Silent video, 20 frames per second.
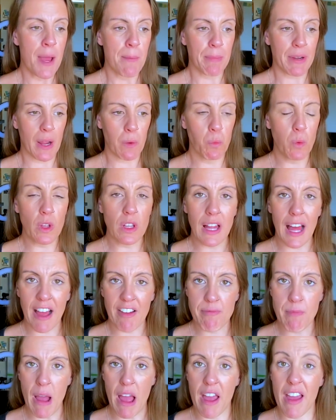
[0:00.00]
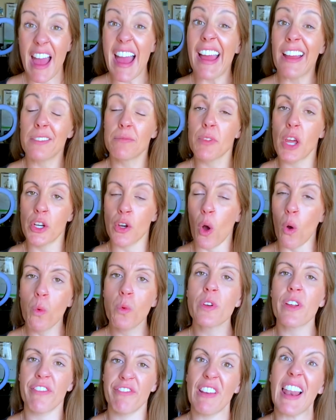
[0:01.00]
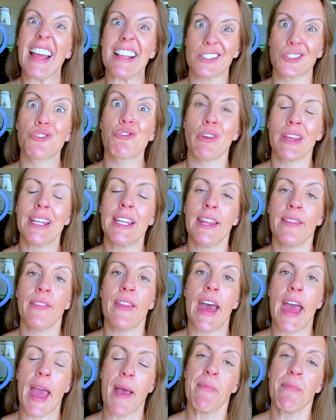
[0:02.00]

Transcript: but I will have an older flat screen in there.